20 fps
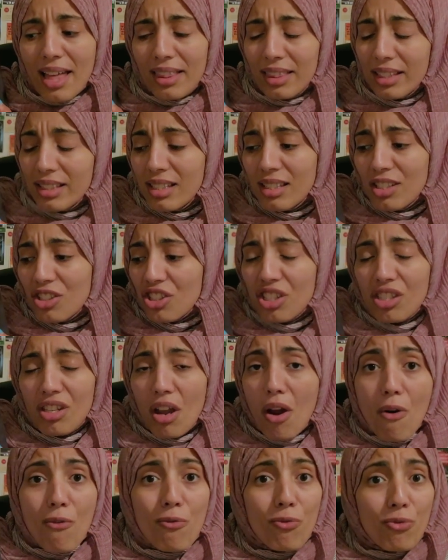this is
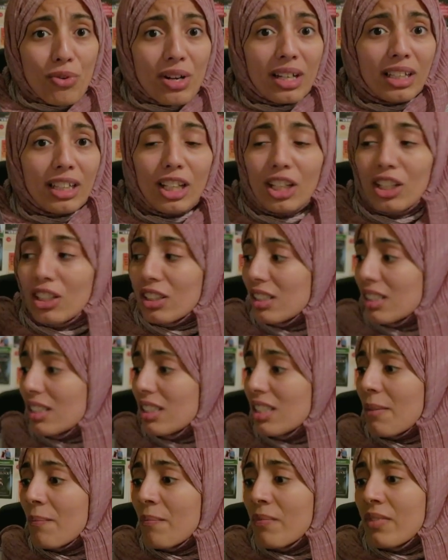just a really
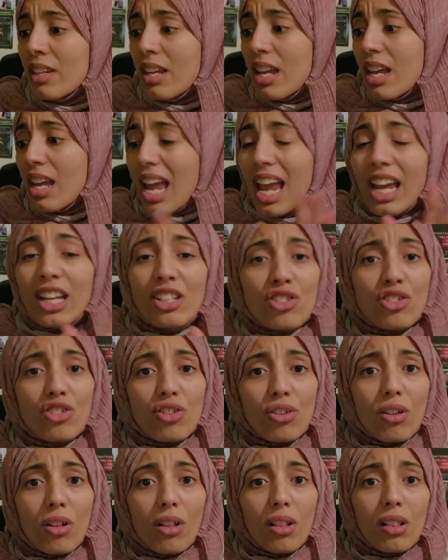good
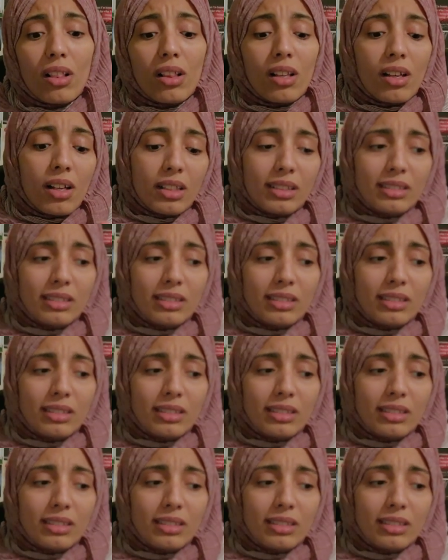angel